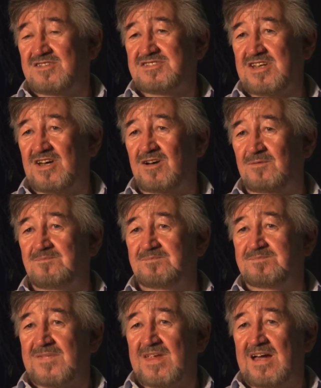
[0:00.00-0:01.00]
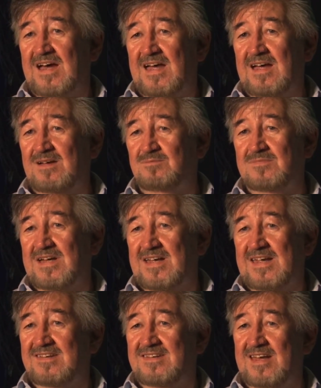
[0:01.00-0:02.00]
So um,
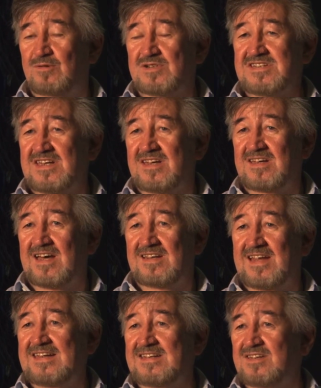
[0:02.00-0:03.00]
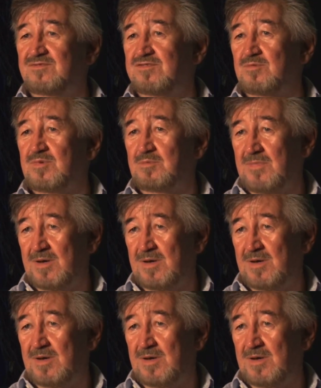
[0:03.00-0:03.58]
there was a, a lady from the